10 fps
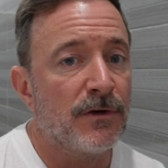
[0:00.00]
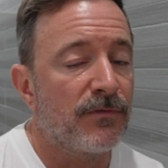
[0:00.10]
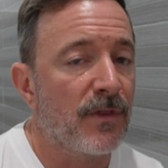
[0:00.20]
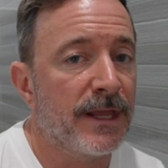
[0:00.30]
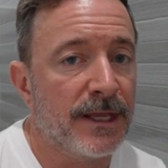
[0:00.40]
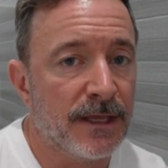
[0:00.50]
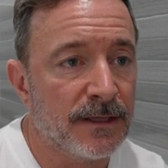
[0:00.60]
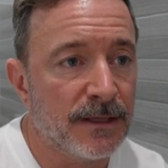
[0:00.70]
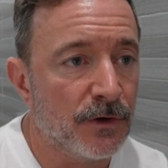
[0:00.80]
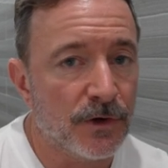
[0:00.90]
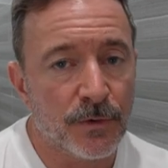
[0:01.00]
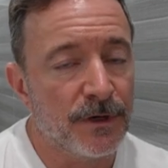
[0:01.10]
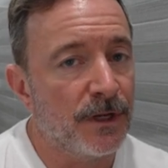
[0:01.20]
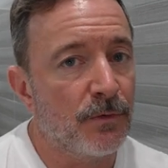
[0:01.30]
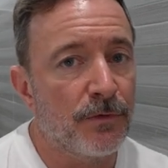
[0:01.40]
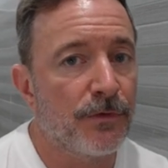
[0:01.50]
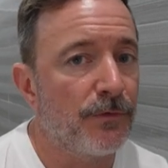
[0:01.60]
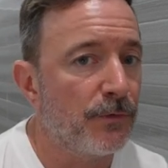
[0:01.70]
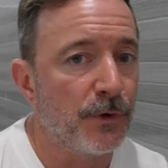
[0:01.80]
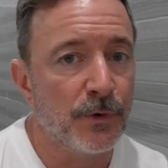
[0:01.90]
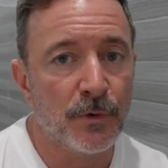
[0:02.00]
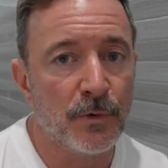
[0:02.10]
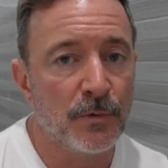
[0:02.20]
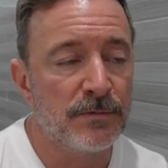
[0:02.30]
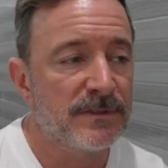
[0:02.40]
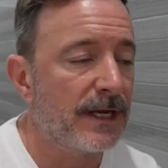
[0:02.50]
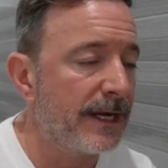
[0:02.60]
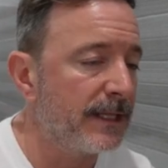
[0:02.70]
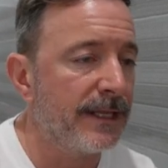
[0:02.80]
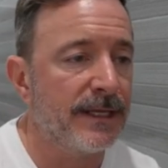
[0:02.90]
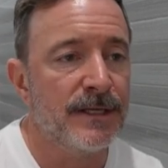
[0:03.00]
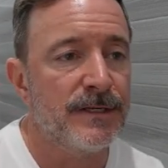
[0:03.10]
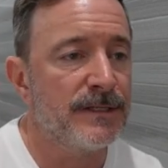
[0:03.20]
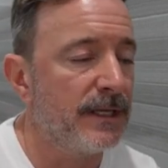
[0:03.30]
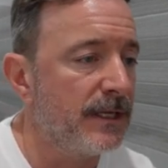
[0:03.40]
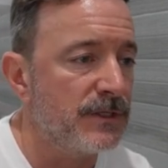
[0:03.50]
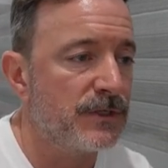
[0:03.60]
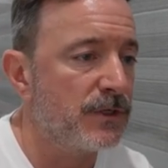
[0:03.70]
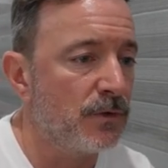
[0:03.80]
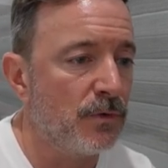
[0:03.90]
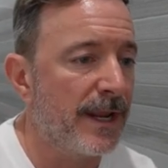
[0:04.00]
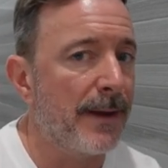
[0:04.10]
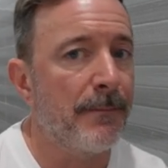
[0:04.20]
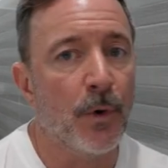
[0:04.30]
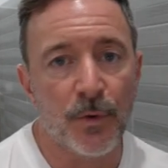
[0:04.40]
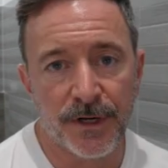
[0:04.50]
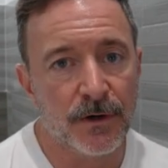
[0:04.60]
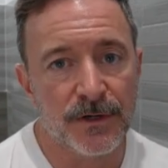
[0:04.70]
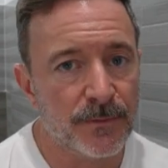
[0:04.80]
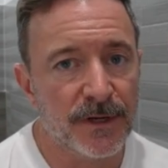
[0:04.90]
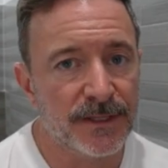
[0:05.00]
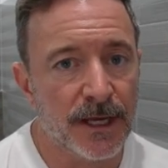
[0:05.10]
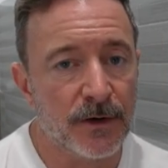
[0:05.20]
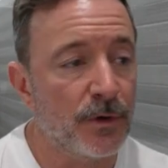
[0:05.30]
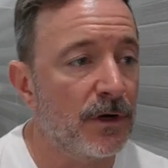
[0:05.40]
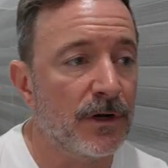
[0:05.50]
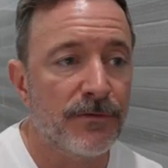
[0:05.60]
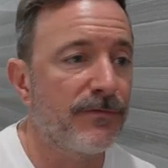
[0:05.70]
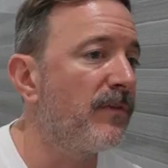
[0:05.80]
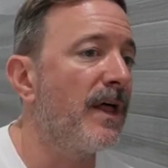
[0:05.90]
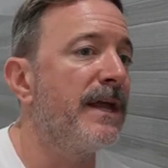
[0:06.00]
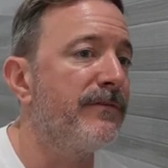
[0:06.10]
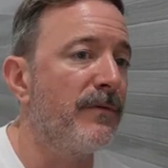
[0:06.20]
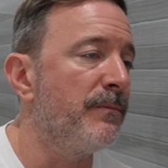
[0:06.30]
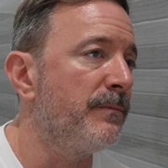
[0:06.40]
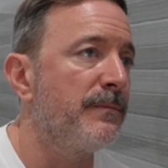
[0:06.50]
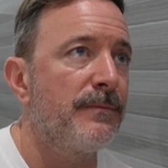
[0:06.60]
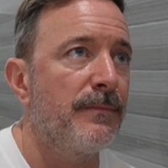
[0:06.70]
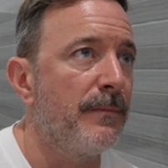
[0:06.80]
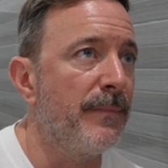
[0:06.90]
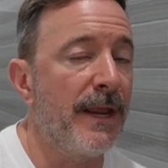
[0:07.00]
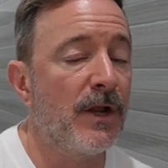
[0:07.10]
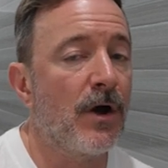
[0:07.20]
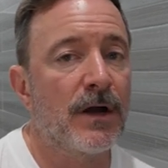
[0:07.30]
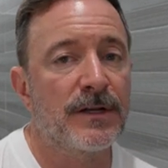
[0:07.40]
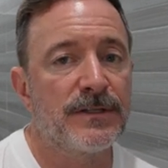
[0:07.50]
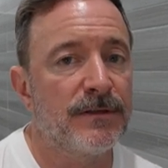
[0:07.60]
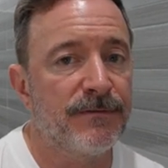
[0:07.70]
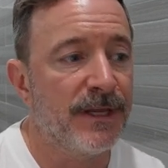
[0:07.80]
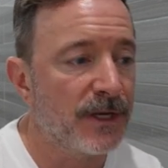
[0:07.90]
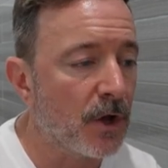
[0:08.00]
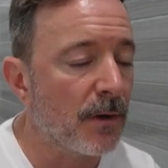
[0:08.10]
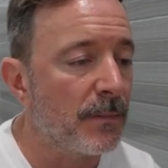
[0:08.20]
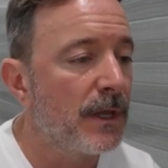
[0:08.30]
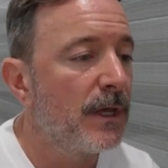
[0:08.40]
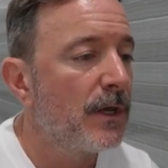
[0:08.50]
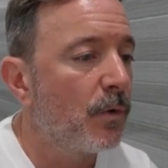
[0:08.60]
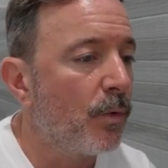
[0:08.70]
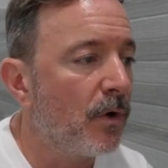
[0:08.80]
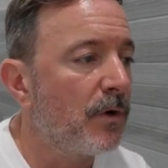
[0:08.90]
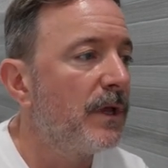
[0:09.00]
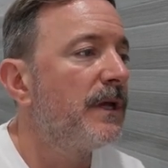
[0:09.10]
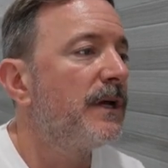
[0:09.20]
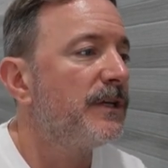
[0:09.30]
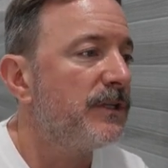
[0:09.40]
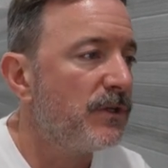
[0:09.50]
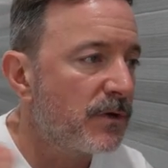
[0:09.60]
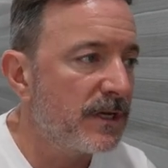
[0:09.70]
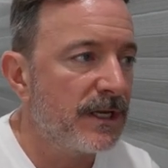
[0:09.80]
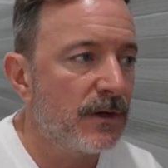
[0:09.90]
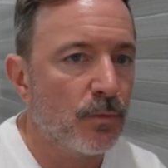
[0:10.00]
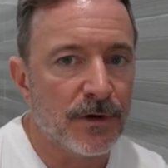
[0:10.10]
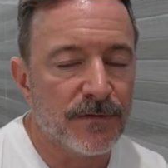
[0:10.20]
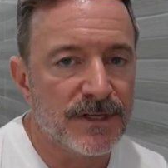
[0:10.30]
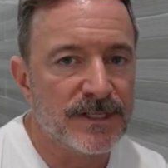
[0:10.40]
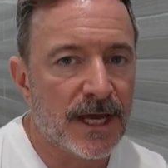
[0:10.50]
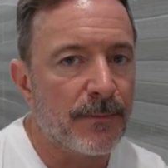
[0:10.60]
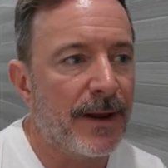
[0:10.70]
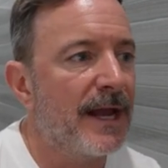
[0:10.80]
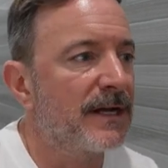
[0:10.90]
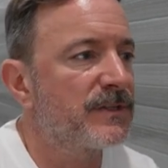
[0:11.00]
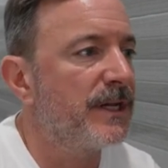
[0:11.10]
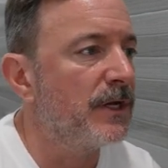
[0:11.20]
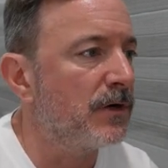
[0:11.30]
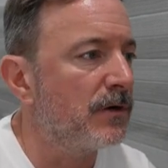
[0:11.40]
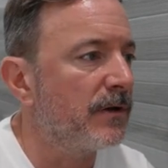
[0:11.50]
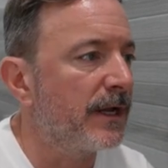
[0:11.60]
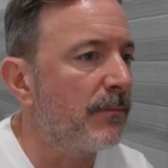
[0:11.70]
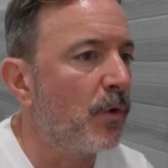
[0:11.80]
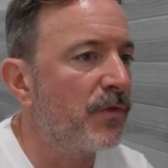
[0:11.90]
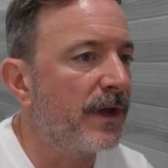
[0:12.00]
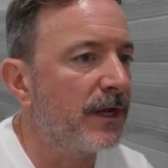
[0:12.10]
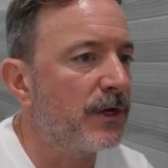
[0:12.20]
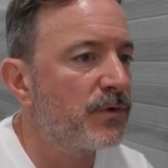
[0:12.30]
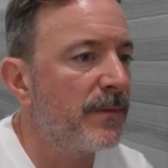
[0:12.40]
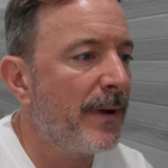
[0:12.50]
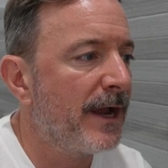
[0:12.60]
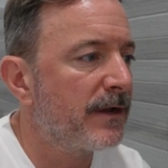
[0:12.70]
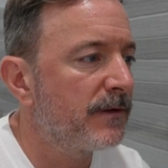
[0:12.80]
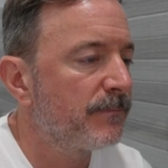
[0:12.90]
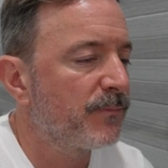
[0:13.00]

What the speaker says: you're going to go through Thailand into Cambodia or something like that, or you're going to fly from Bangkok to Vietnam. Well, you can get one of these kind of packs here, like a multi-country pack